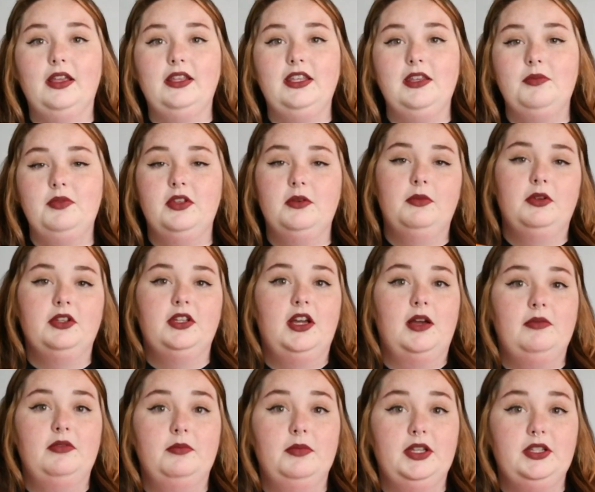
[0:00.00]
keep them on
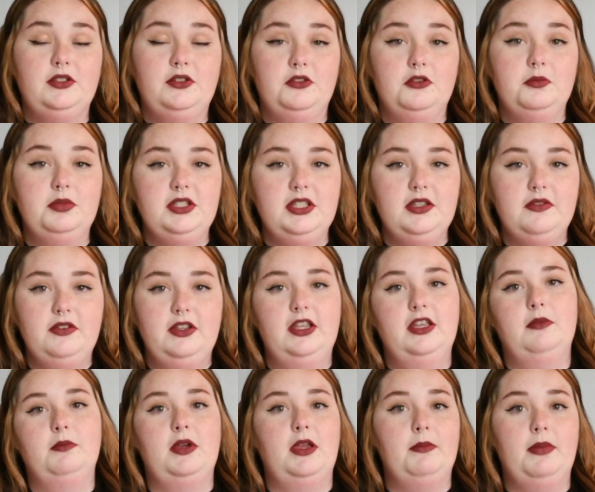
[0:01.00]
top of my tube TV
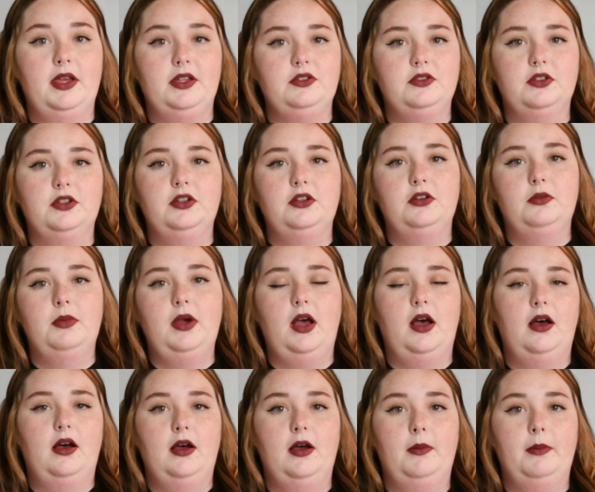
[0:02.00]
in my bedroom
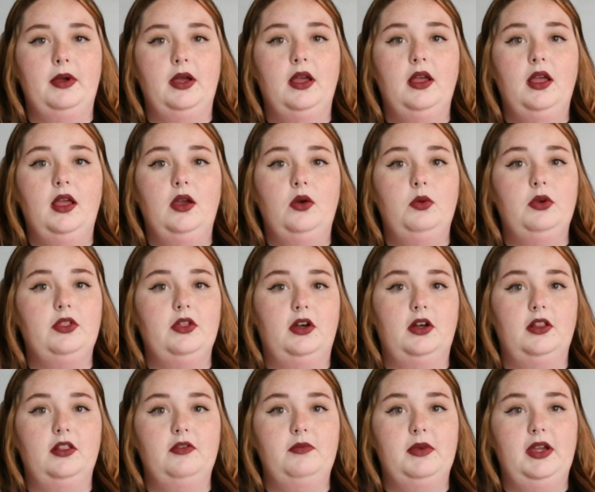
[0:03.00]
um, with
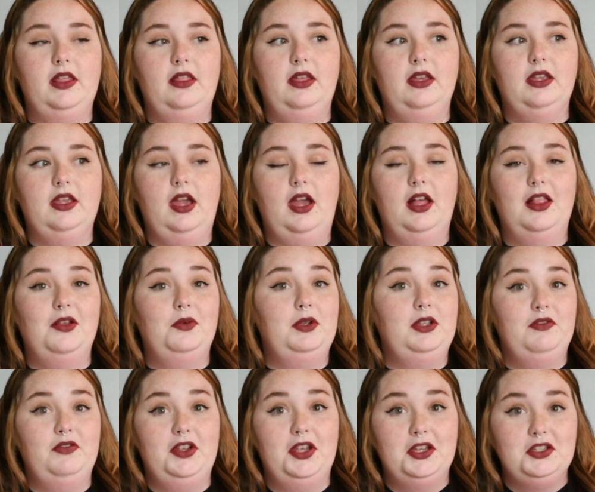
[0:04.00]
all of my like
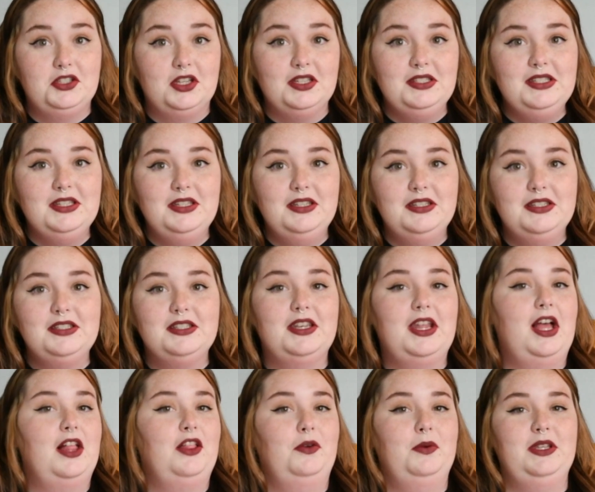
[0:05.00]
Halloween VHSs and
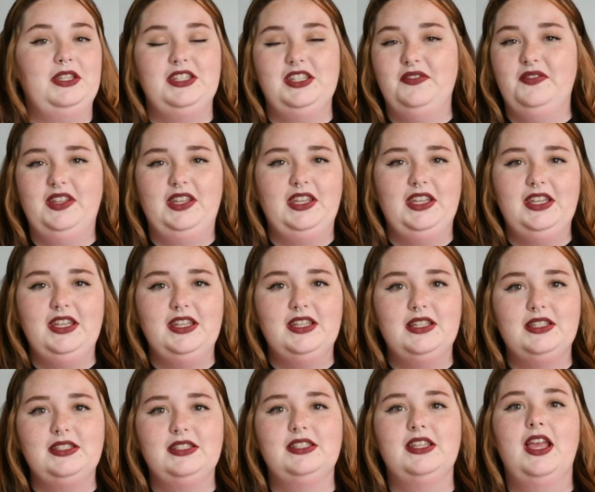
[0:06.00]
Halloween
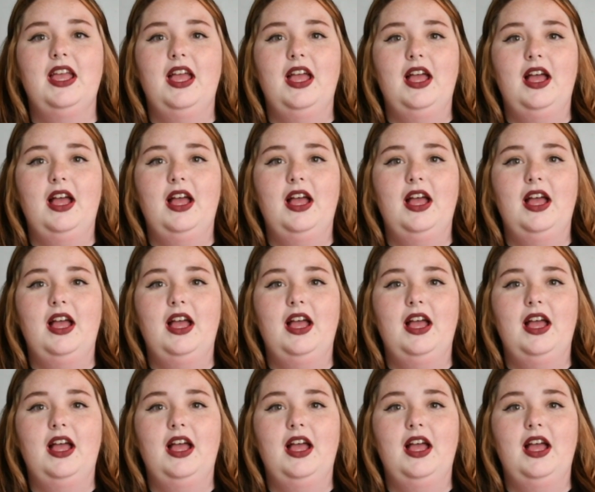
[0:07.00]
DVDs.